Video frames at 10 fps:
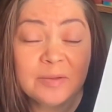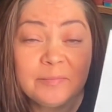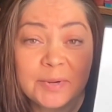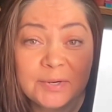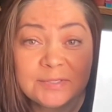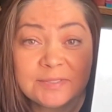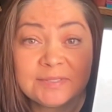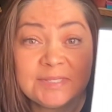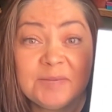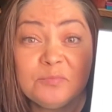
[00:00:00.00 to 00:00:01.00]
that bears
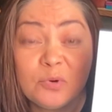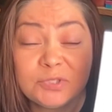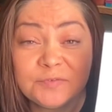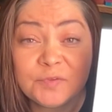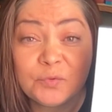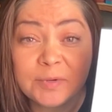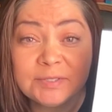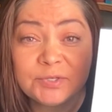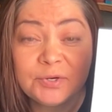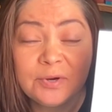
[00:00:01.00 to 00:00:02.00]
sleep most of the
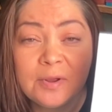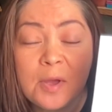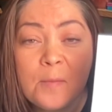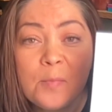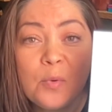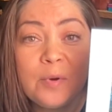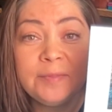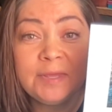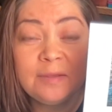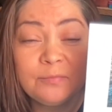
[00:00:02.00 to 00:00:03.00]
winter? But
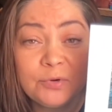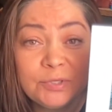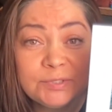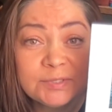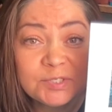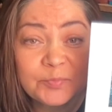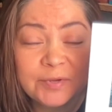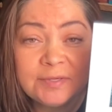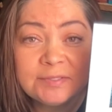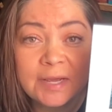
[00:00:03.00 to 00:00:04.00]
when they emerge in
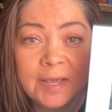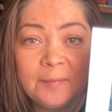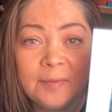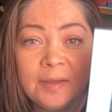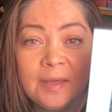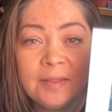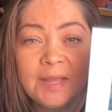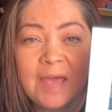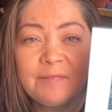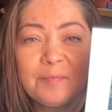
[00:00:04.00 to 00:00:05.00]
springtime,
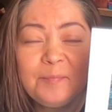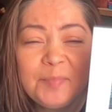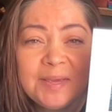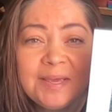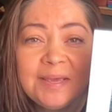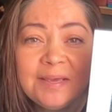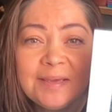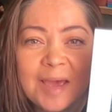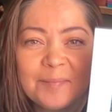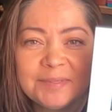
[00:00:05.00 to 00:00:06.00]
they have a
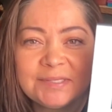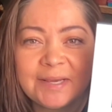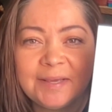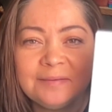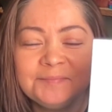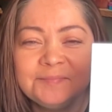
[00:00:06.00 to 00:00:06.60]
big appetite.